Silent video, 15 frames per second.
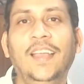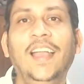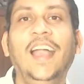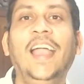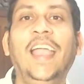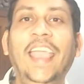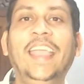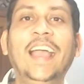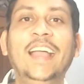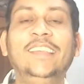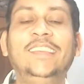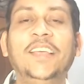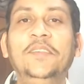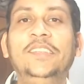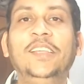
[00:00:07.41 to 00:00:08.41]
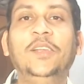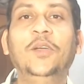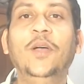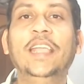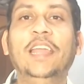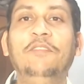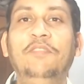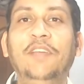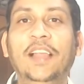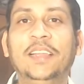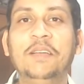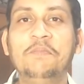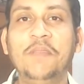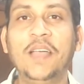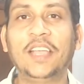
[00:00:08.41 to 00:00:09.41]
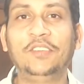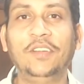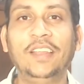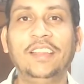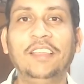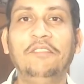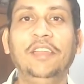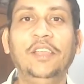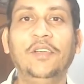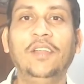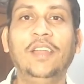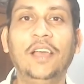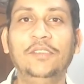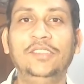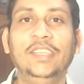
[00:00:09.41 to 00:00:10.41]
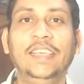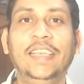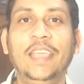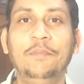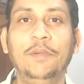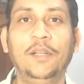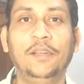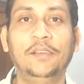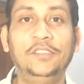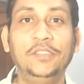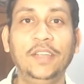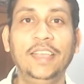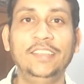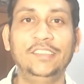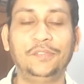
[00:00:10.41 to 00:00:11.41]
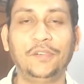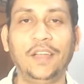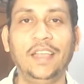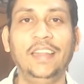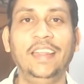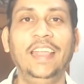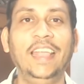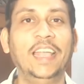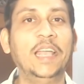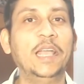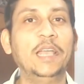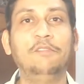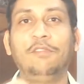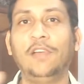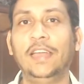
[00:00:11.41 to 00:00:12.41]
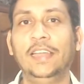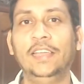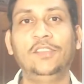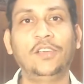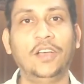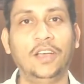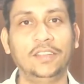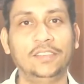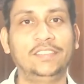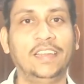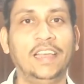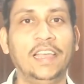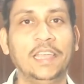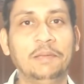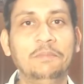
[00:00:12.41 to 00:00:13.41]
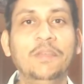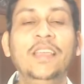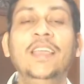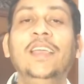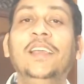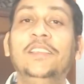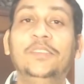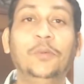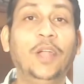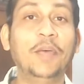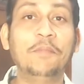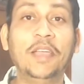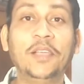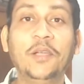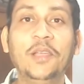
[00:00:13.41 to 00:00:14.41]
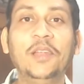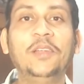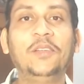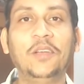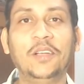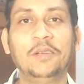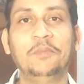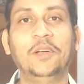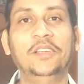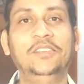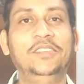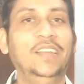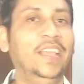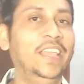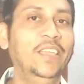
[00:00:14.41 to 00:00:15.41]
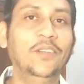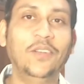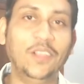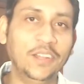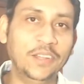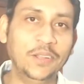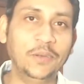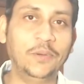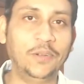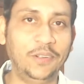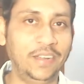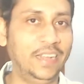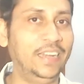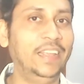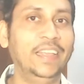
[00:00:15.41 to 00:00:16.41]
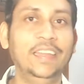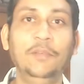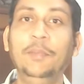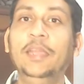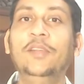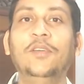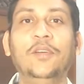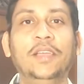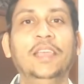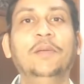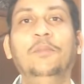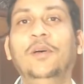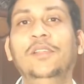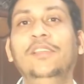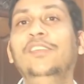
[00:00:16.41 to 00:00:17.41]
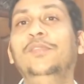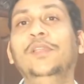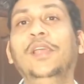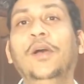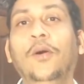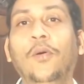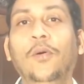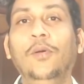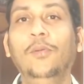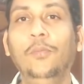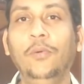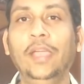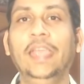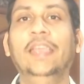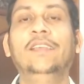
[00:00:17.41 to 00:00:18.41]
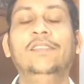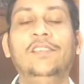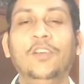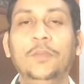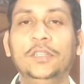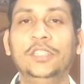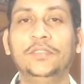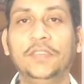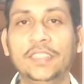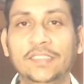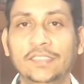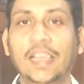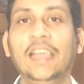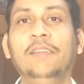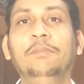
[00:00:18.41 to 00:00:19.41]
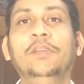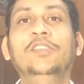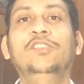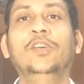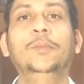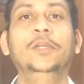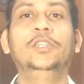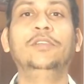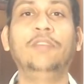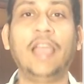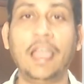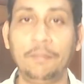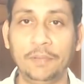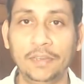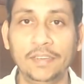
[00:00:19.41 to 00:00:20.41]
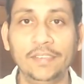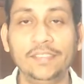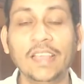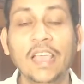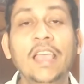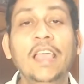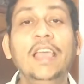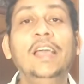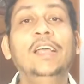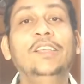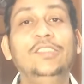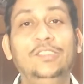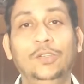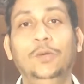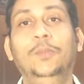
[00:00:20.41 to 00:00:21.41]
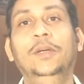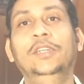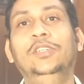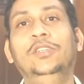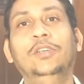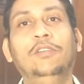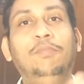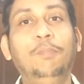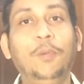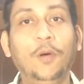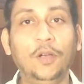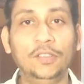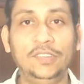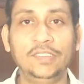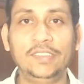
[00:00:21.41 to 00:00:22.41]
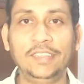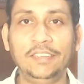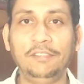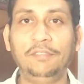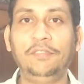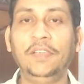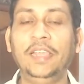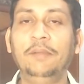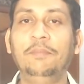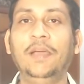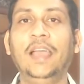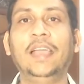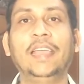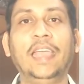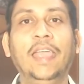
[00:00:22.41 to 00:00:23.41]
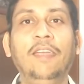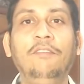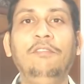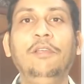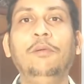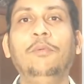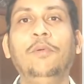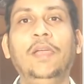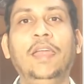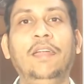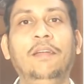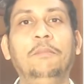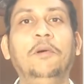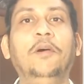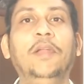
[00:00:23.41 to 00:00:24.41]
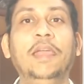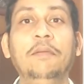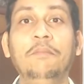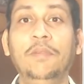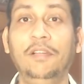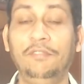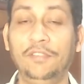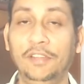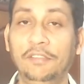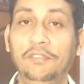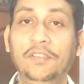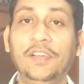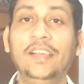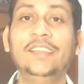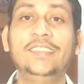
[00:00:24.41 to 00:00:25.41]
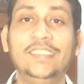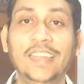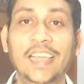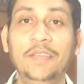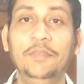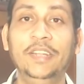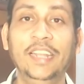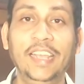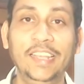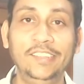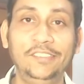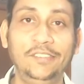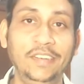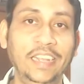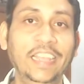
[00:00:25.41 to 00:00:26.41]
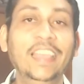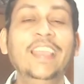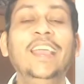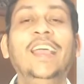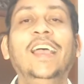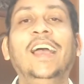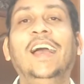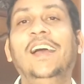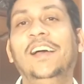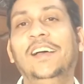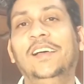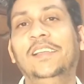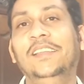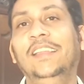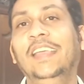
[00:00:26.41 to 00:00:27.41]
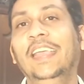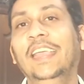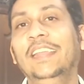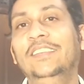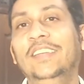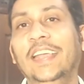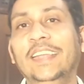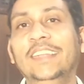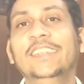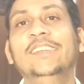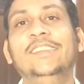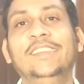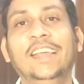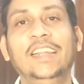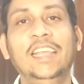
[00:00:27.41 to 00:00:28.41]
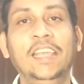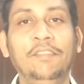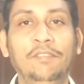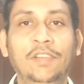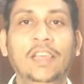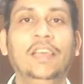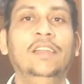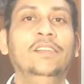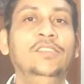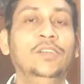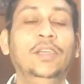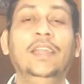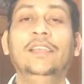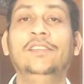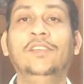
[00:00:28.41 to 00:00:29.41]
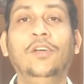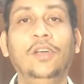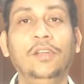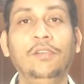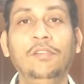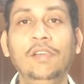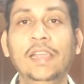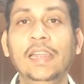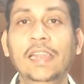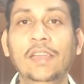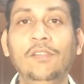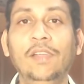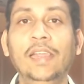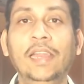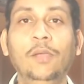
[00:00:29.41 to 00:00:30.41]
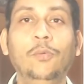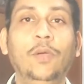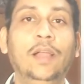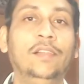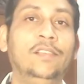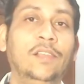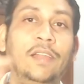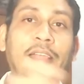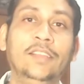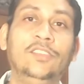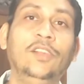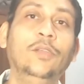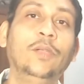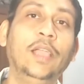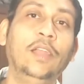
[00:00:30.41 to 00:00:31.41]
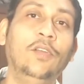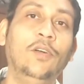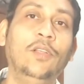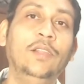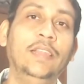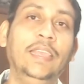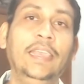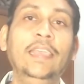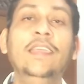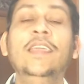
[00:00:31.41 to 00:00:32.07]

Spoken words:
Hey guys, how is it going? And welcome back to another video on Lousy Gamer. Today is Friday and Friday Thoughts time. So what am I going to talk about today? You all know already and we've been talking about this for the whole week. So much of excitement, so much of happiness, so much of positive feedback everywhere about Ember for the first time in the history. The changes that they have done. So it has gone really well. So let's look at all the